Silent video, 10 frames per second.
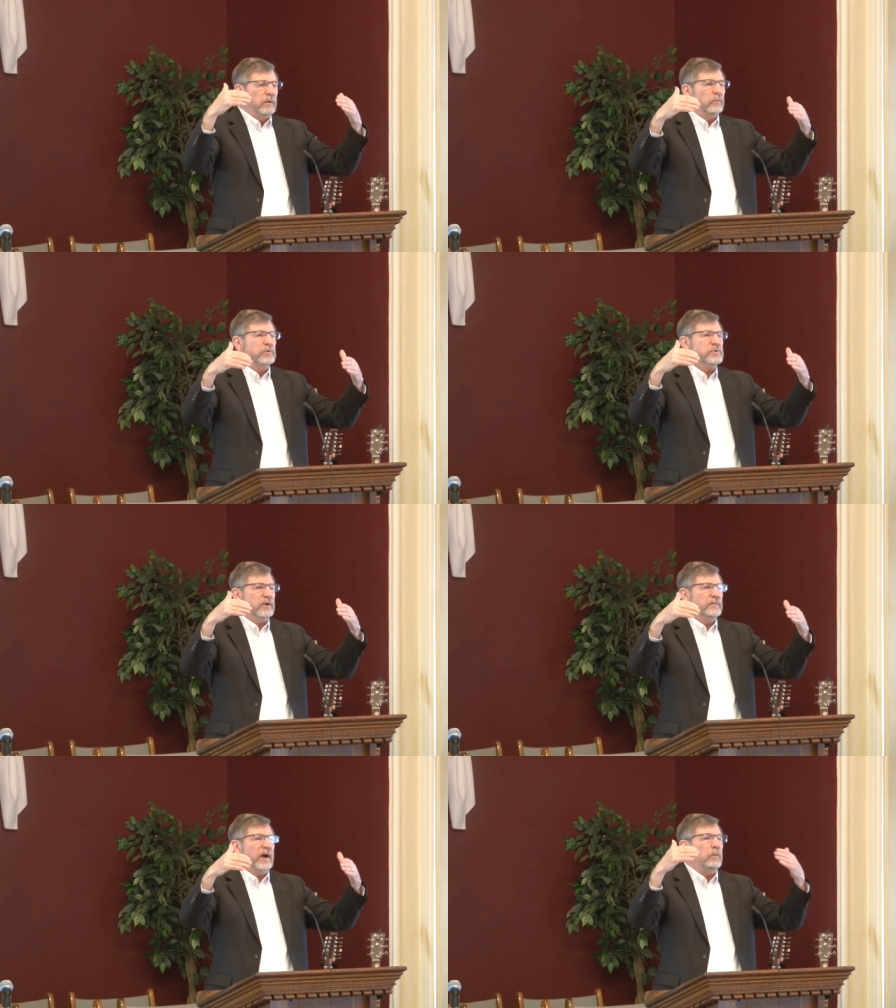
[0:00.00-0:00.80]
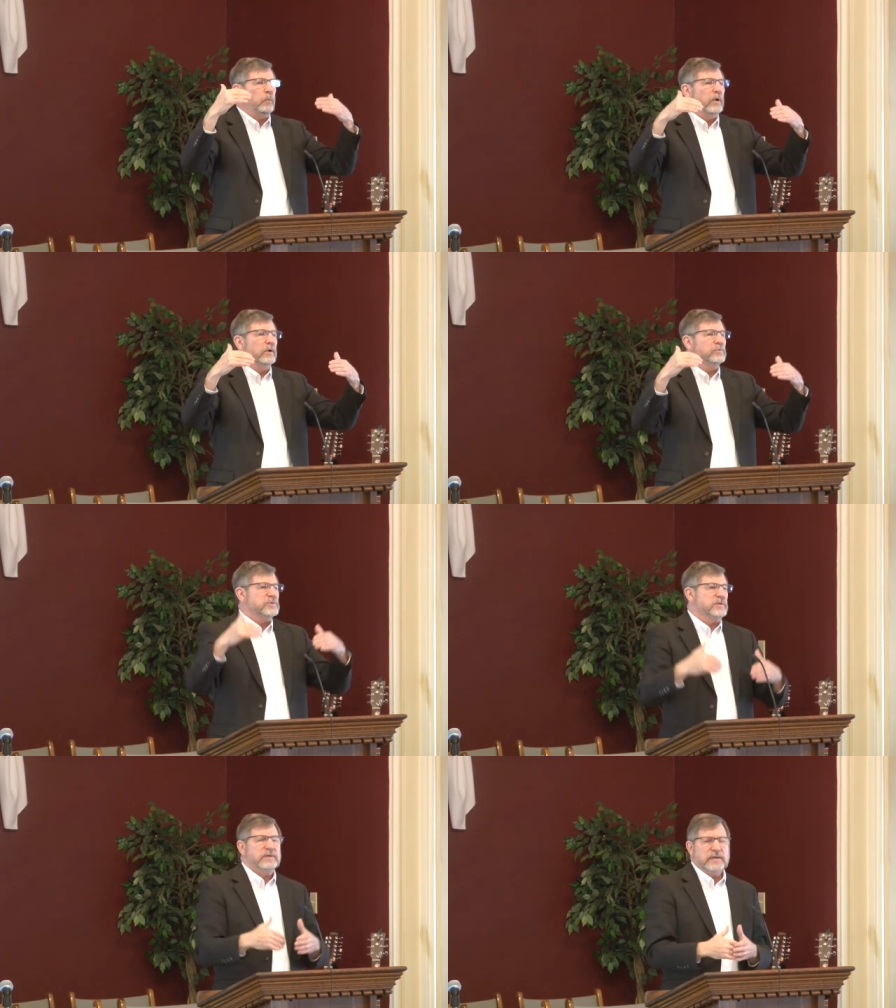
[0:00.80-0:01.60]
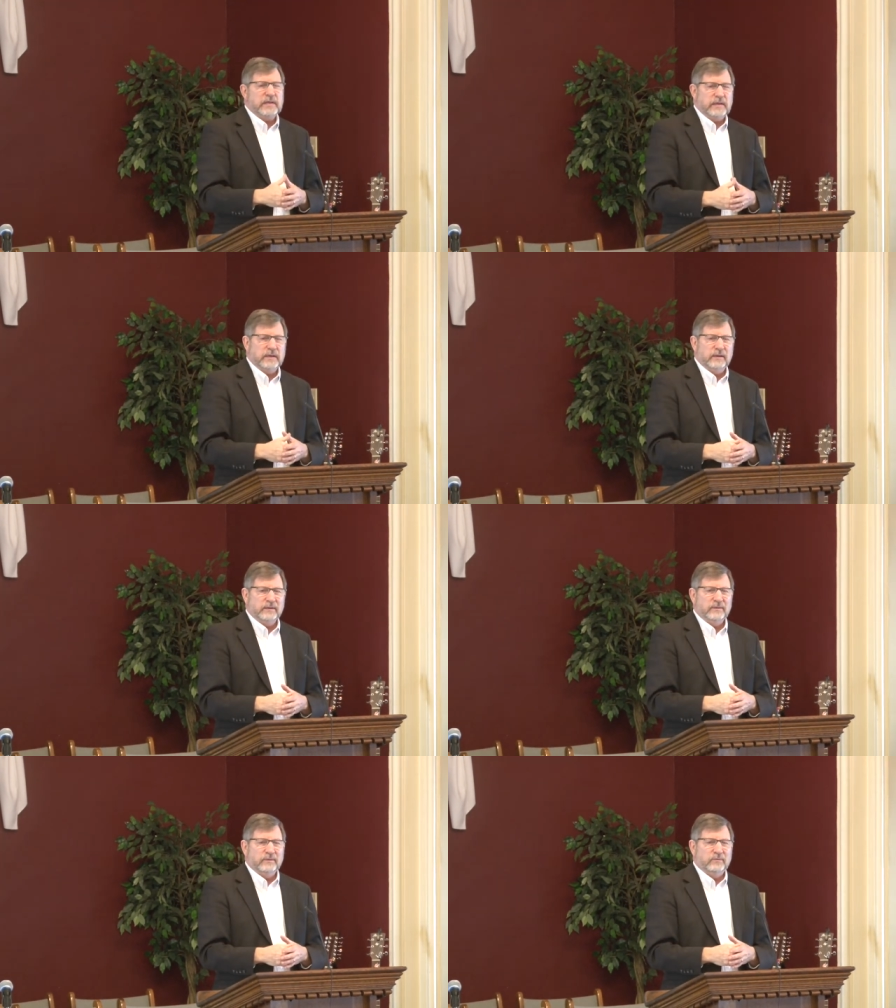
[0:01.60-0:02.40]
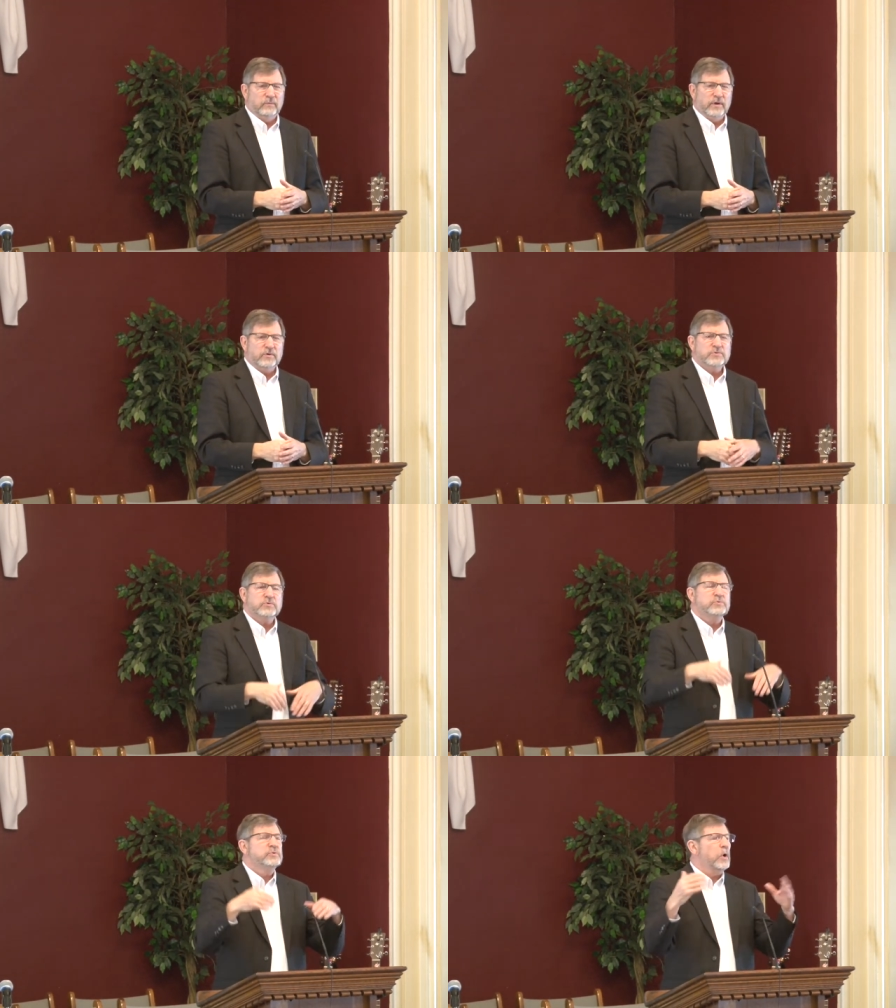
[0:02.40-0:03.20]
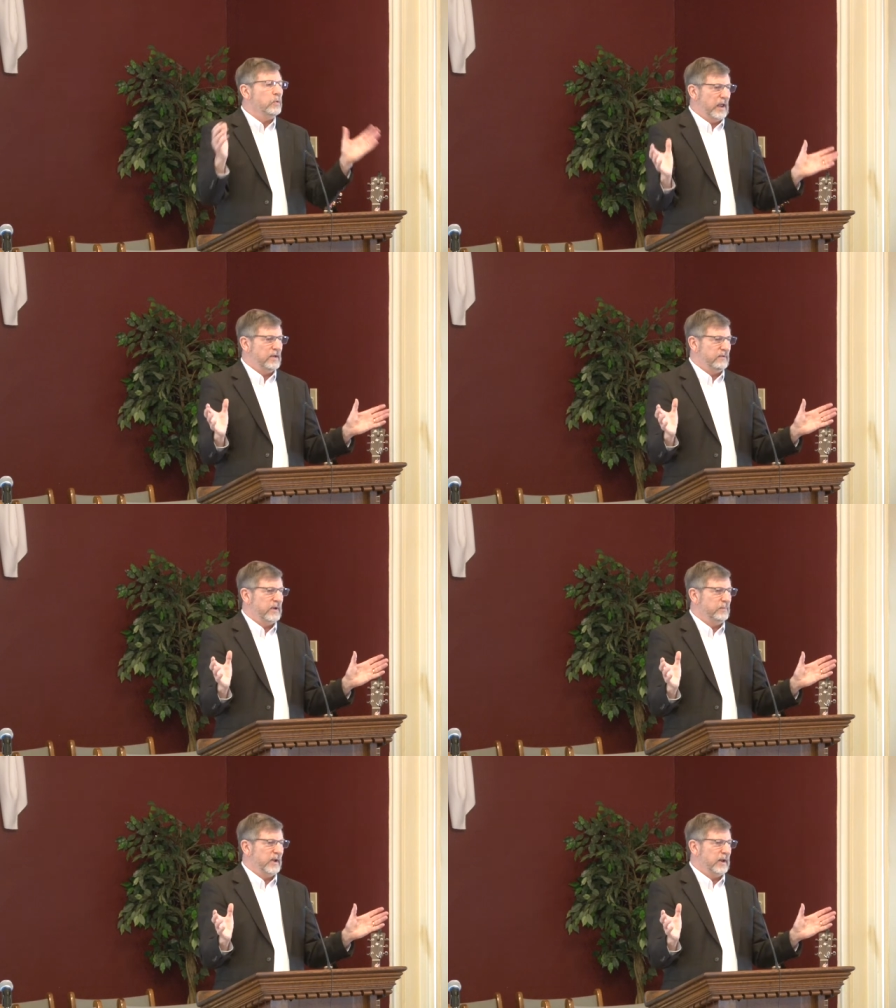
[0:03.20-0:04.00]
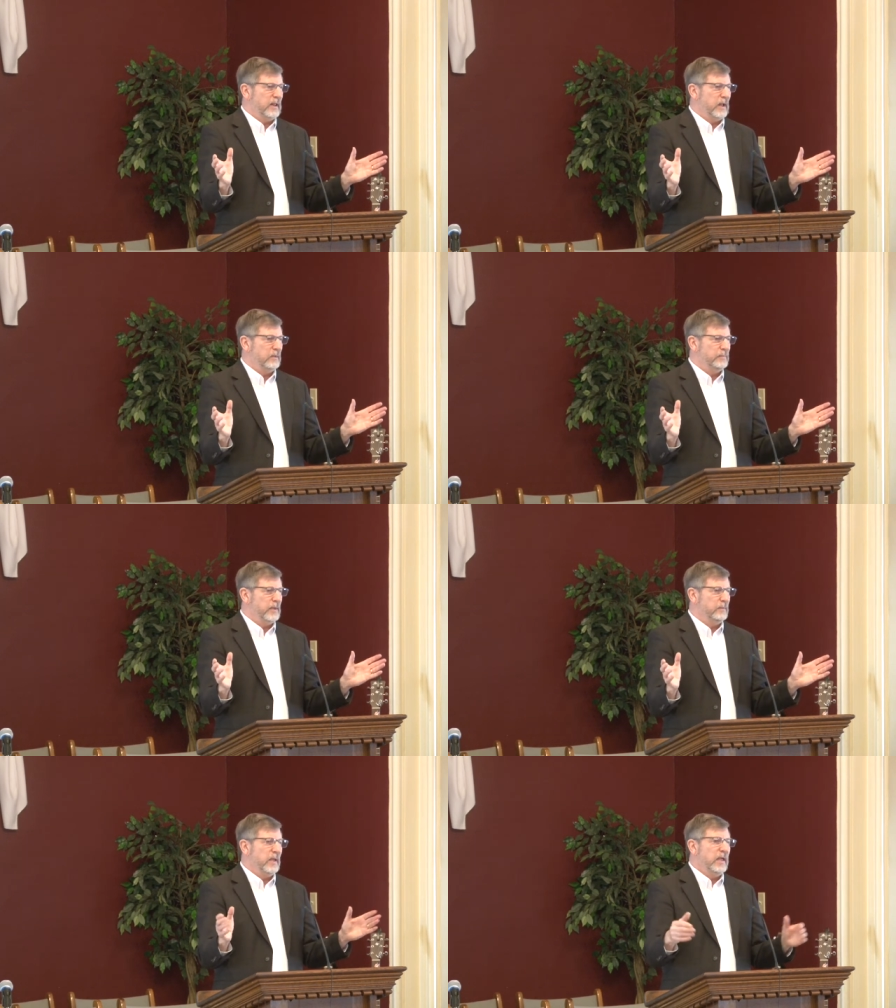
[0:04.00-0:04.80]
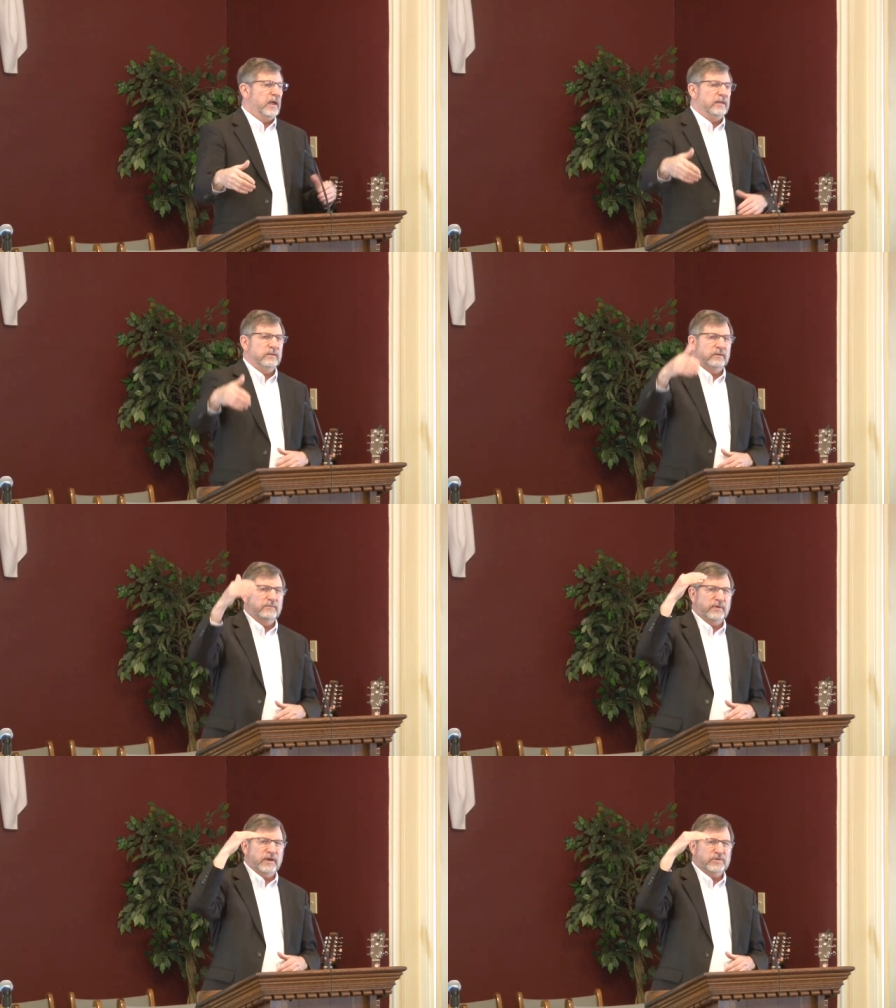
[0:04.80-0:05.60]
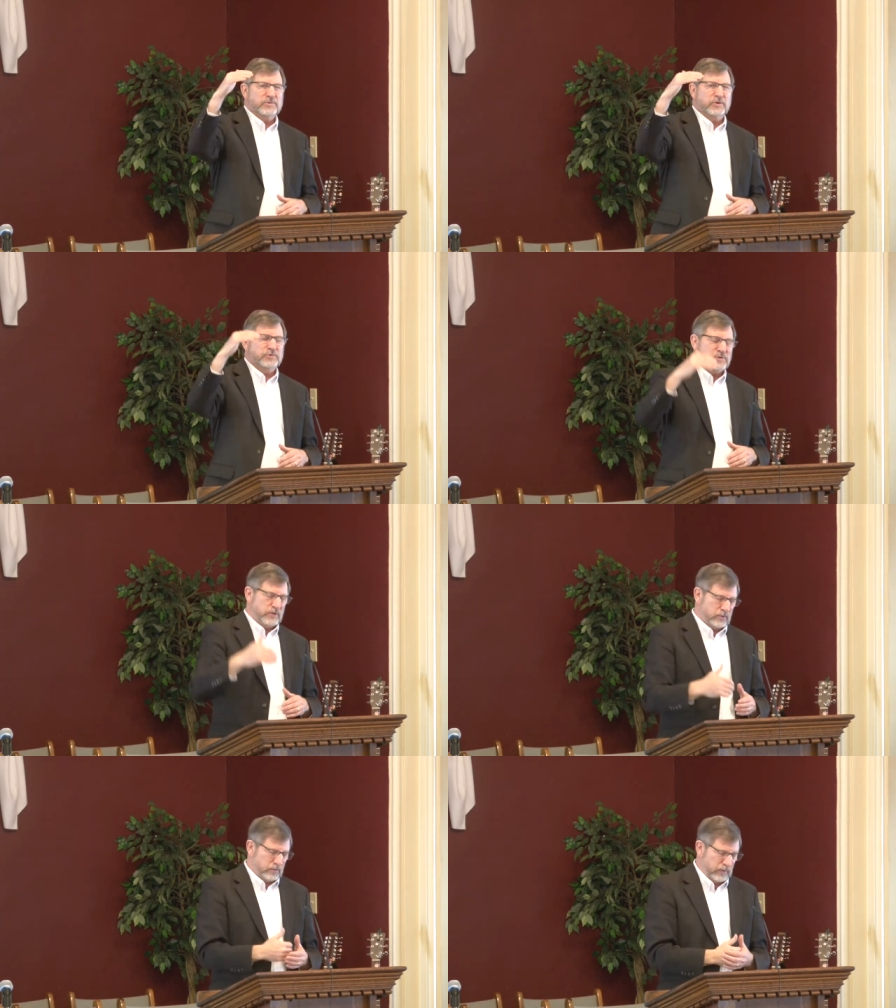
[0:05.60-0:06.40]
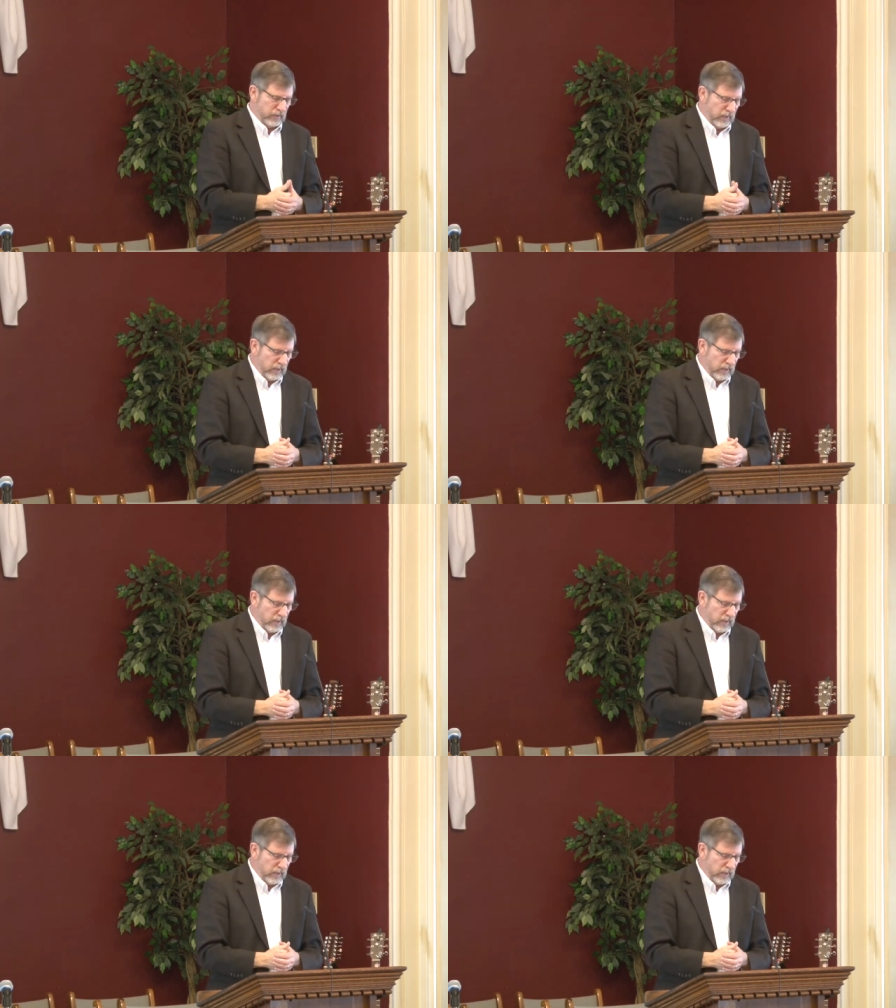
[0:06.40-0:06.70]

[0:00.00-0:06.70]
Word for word: We're talking about widows in need, widows who don't have anybody to help them, and they're living on Social Security.